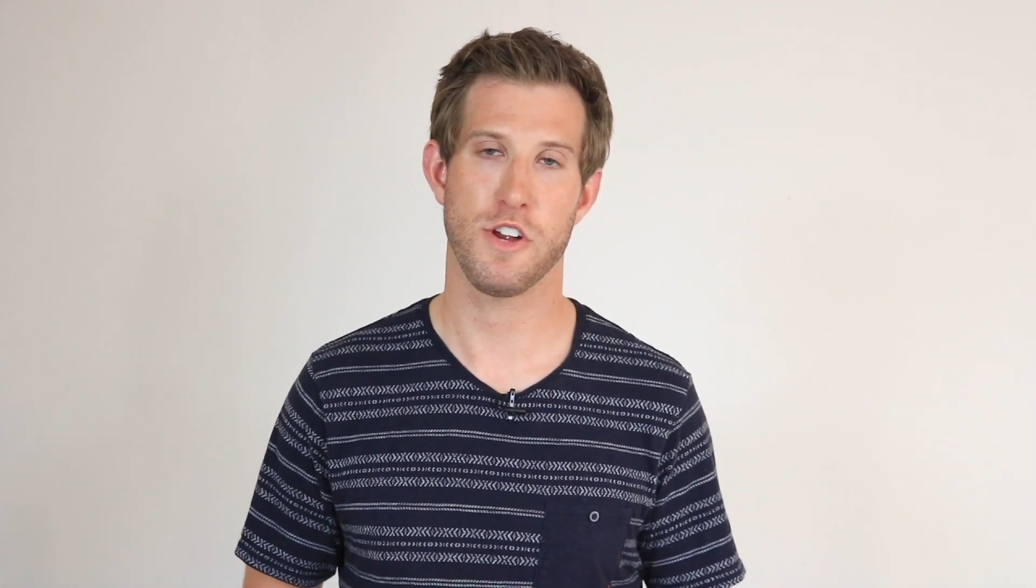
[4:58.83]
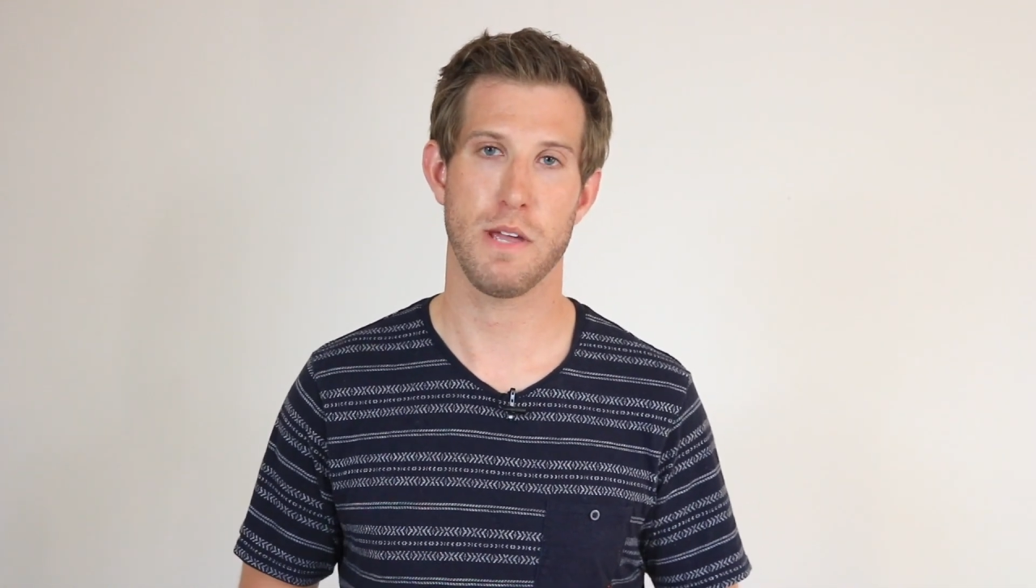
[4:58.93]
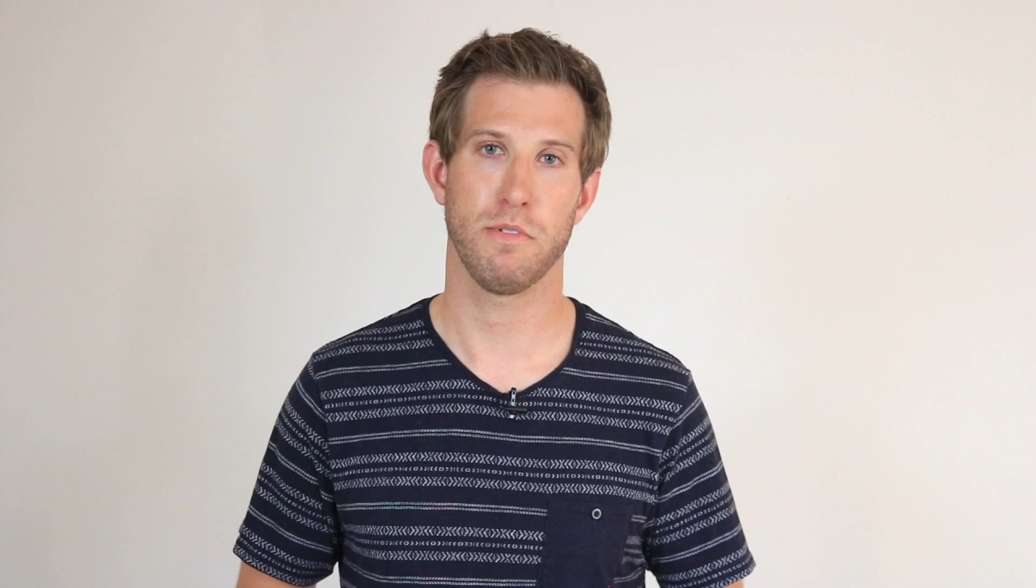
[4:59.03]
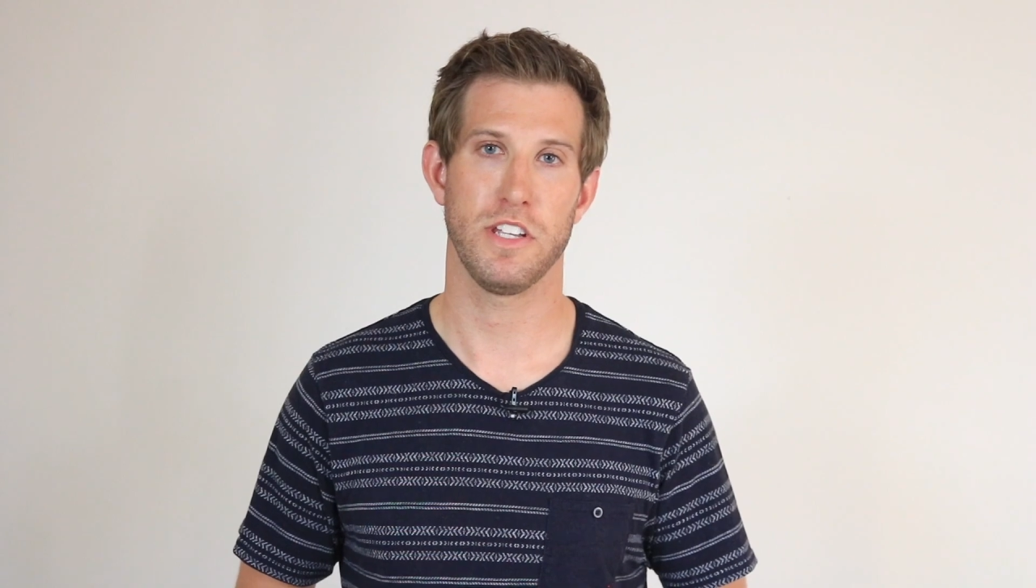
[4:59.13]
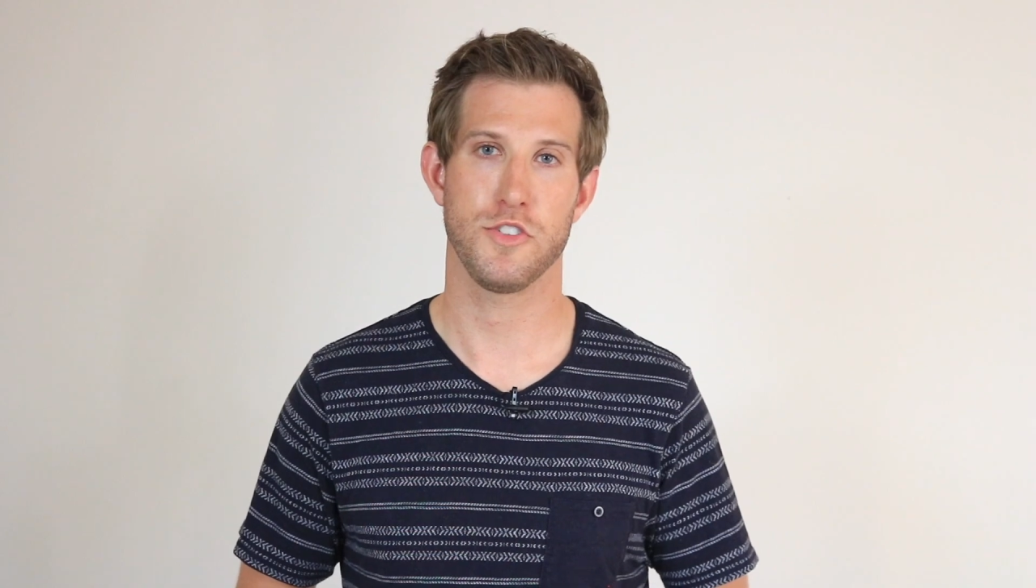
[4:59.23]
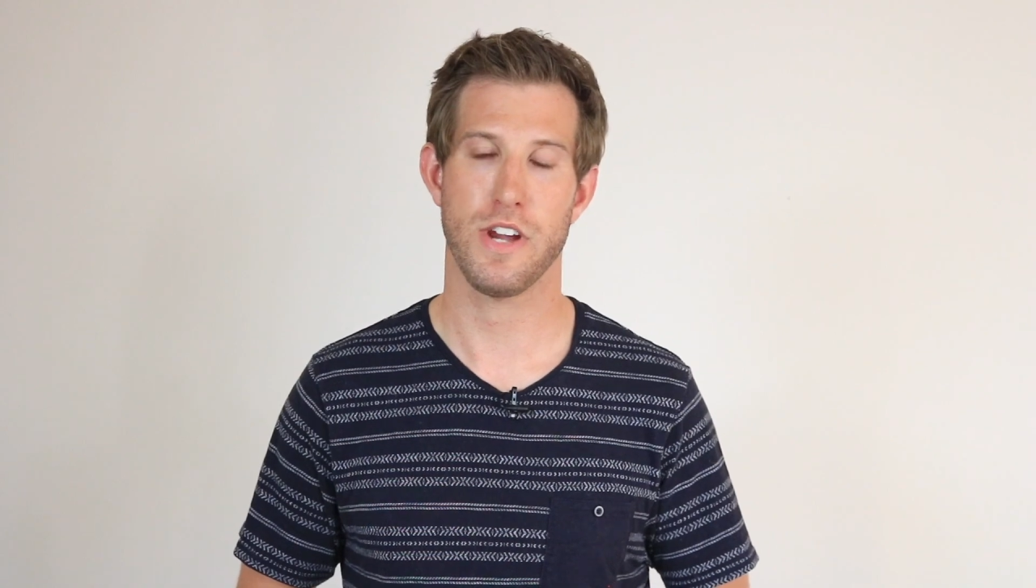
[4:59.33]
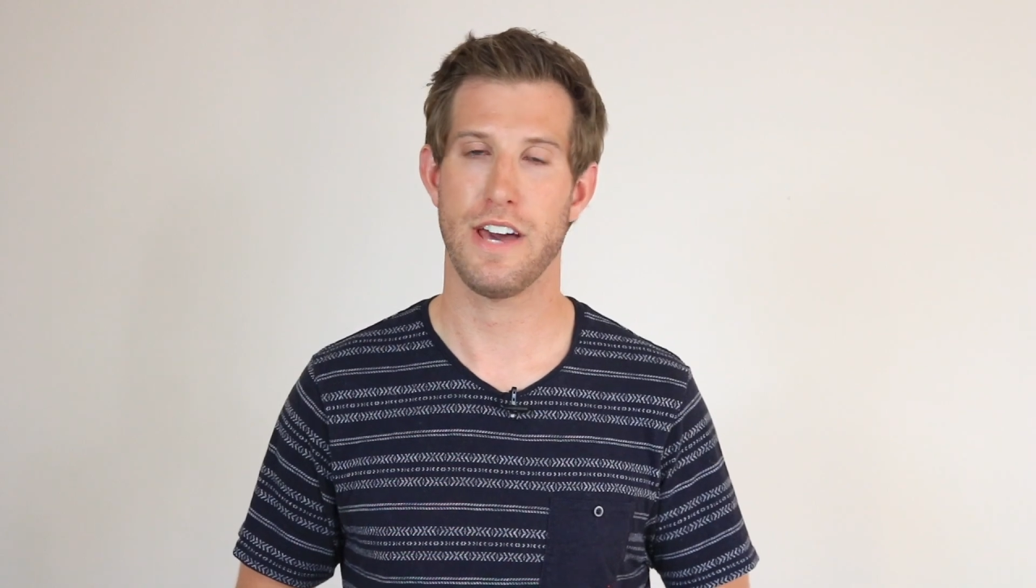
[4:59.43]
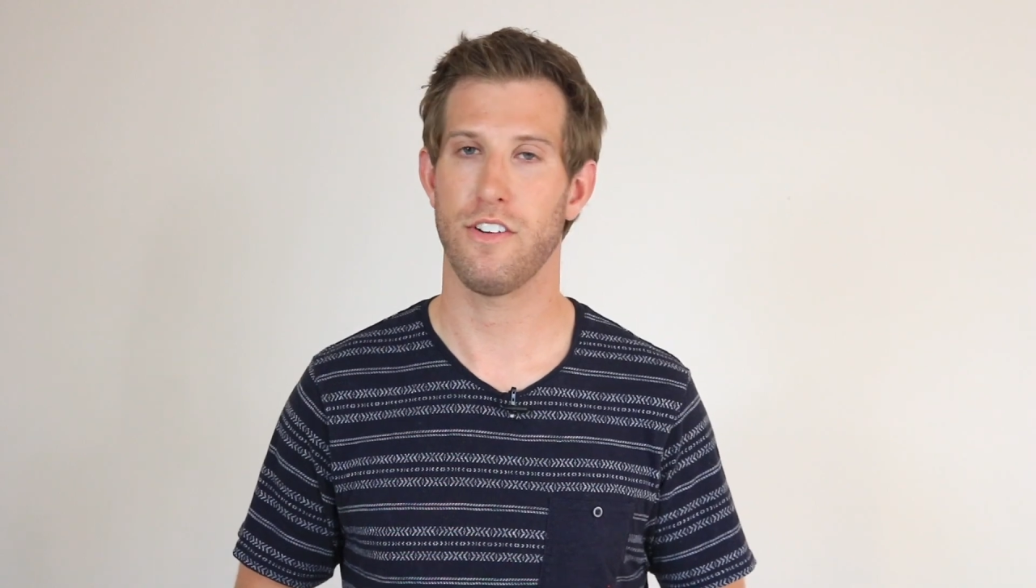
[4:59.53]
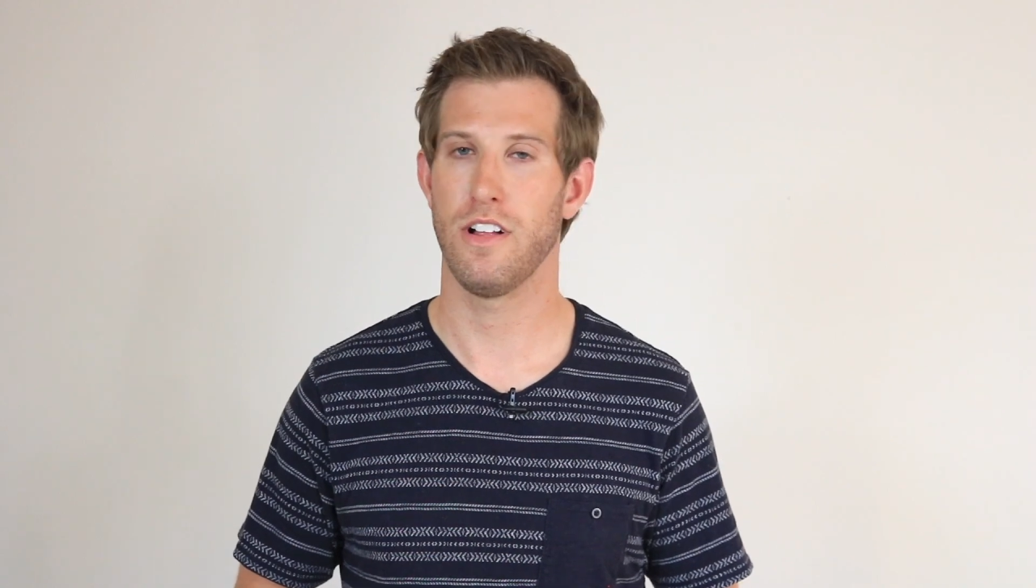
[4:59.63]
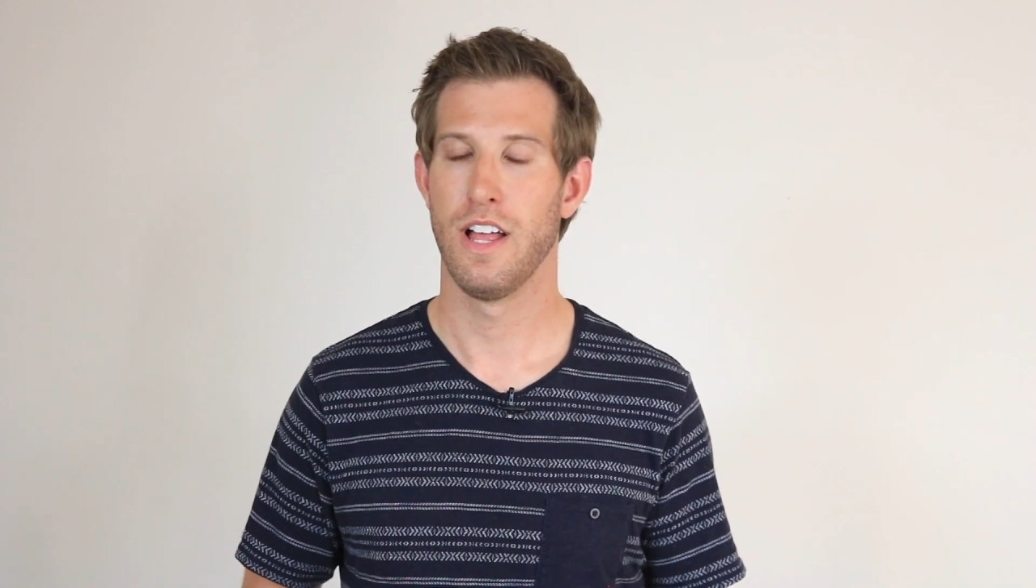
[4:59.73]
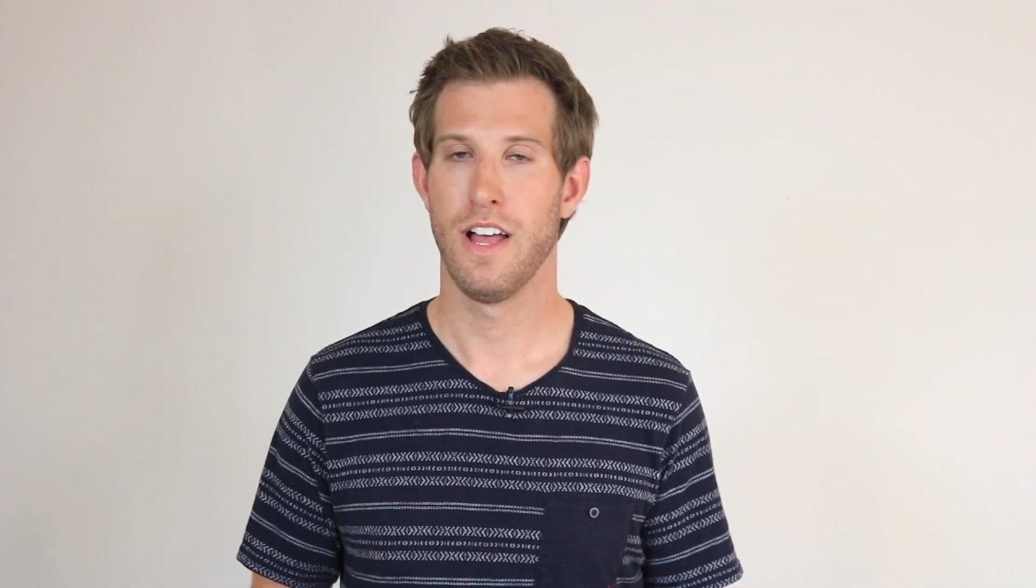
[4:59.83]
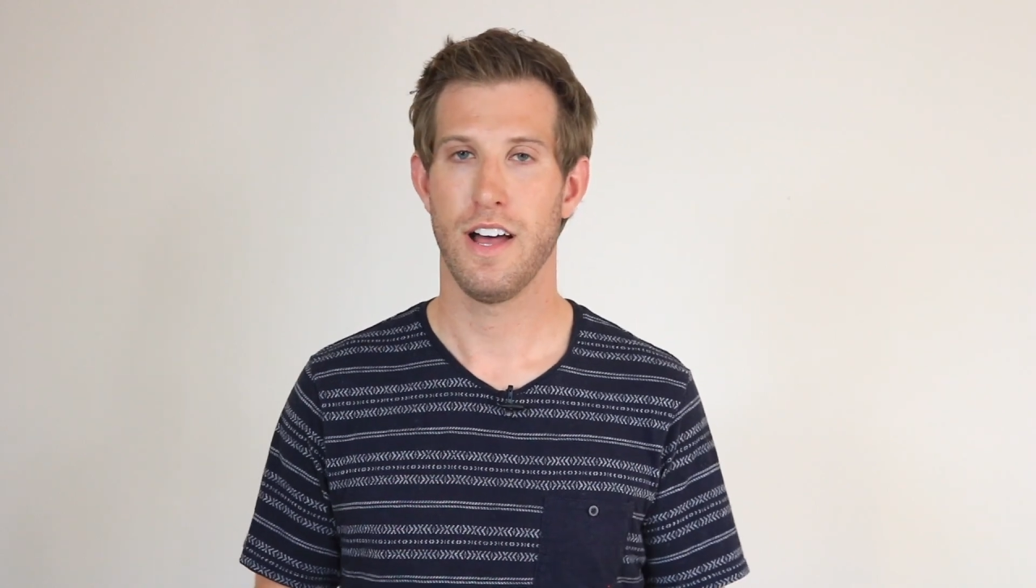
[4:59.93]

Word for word: able to travel.